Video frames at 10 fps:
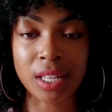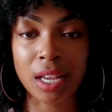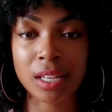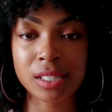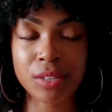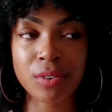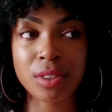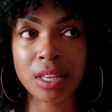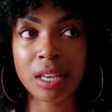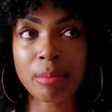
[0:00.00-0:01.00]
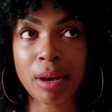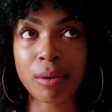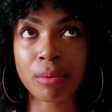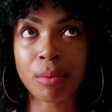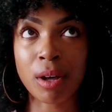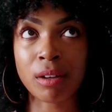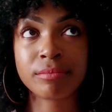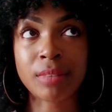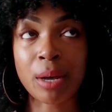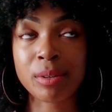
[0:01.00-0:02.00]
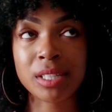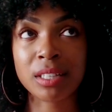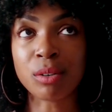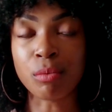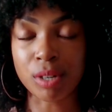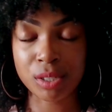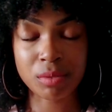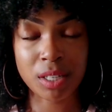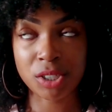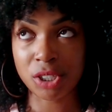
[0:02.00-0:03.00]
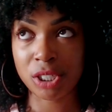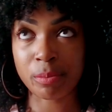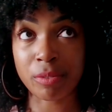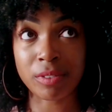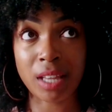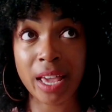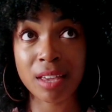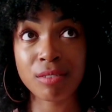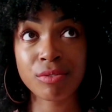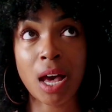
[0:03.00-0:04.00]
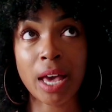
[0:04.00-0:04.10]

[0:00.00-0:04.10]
things. If you think about, well, that was like the worst relationship of life.